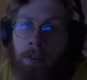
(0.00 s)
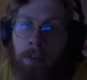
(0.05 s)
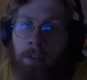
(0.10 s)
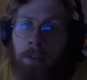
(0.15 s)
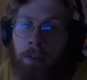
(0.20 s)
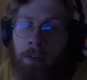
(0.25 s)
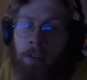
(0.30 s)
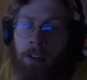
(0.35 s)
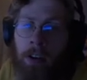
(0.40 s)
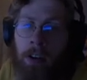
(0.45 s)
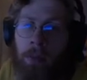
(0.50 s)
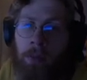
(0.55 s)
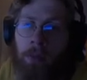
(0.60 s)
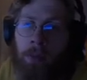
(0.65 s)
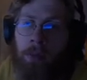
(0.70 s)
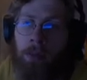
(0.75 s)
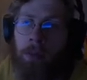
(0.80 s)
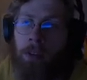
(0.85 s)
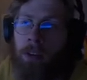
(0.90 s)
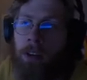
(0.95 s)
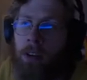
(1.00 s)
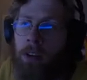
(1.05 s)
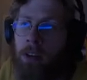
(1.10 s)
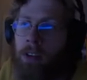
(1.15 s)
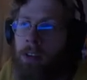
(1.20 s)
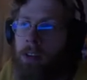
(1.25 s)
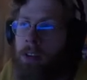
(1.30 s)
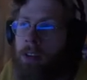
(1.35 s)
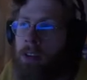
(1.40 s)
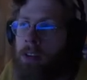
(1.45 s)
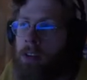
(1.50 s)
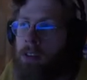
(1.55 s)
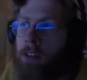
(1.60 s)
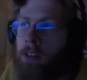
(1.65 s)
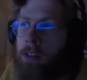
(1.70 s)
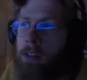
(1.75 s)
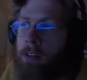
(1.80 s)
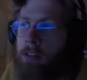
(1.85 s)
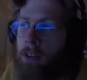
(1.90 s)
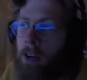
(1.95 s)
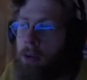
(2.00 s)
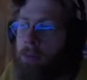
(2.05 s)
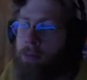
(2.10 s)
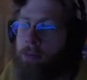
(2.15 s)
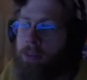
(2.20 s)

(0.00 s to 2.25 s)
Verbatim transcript: from from